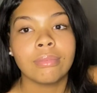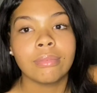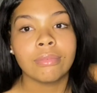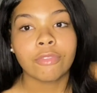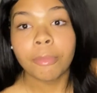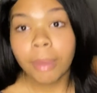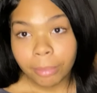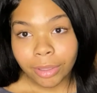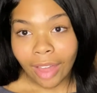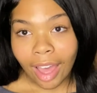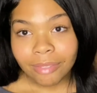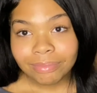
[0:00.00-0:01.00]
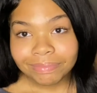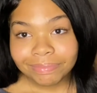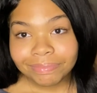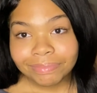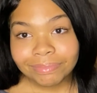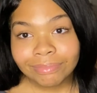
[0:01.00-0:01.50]
Remember that.
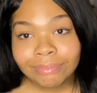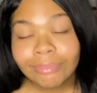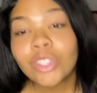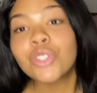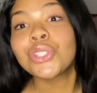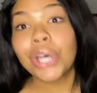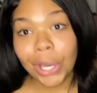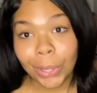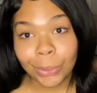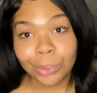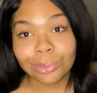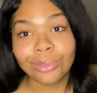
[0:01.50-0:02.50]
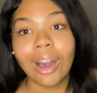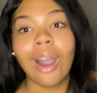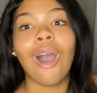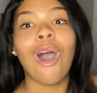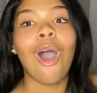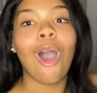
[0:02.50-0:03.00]
So,
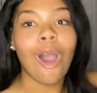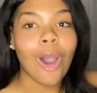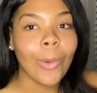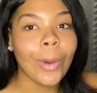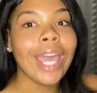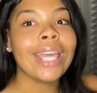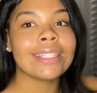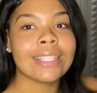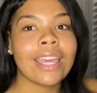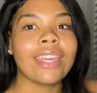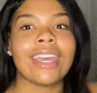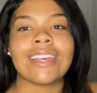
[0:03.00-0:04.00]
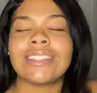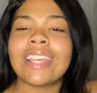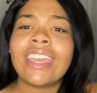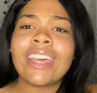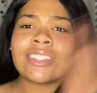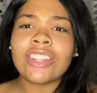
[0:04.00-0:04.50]
always say yes. Say
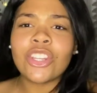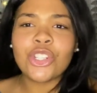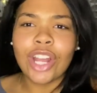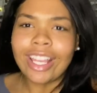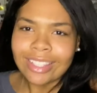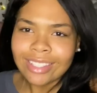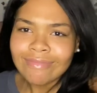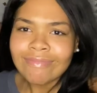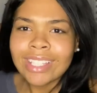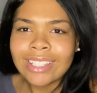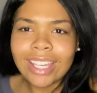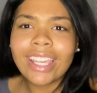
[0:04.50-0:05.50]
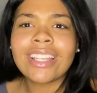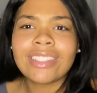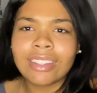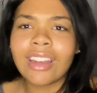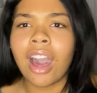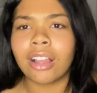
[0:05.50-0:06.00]
yes to the dress. Say yes to the
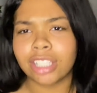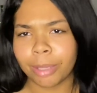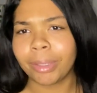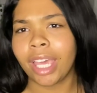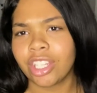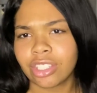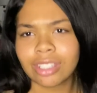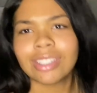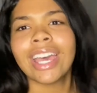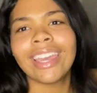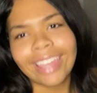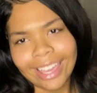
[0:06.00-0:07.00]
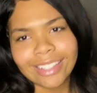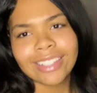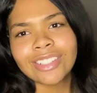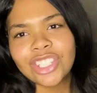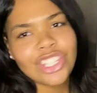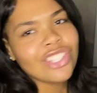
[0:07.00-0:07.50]
college application. Say yes.
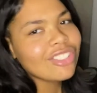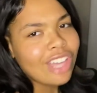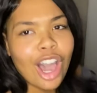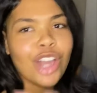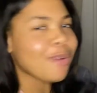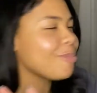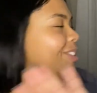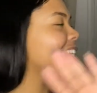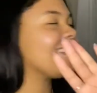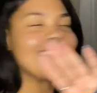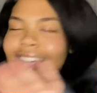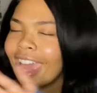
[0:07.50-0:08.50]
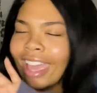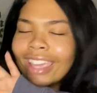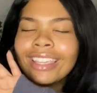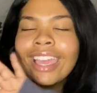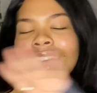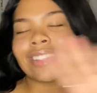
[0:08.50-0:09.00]
Just 100% say
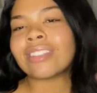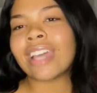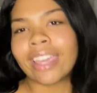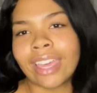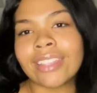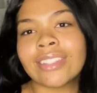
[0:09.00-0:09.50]
yes. Say yes.